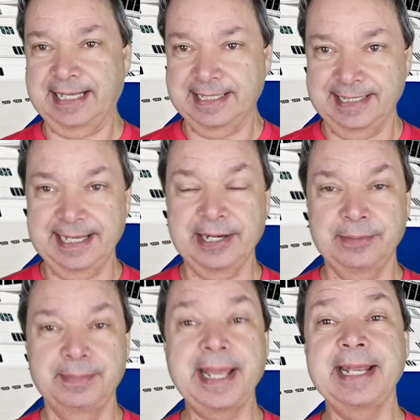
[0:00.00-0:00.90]
That's
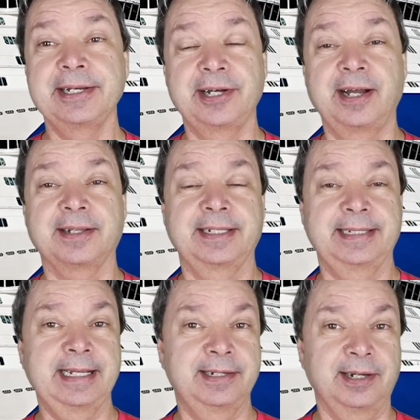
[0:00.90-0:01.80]
their main dock that
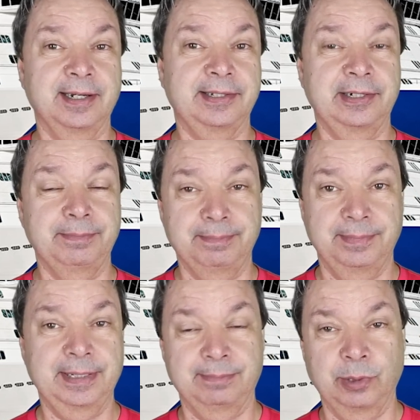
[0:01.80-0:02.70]
they dock their
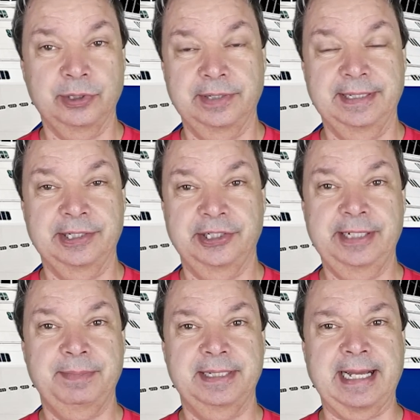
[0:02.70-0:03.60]
most of their
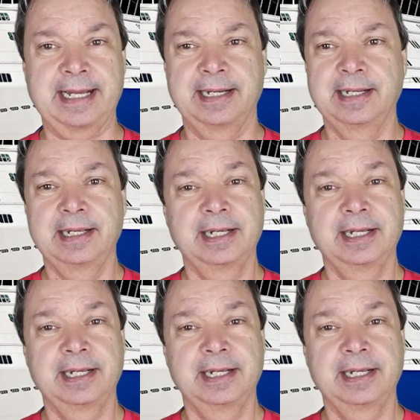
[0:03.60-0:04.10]
ships at.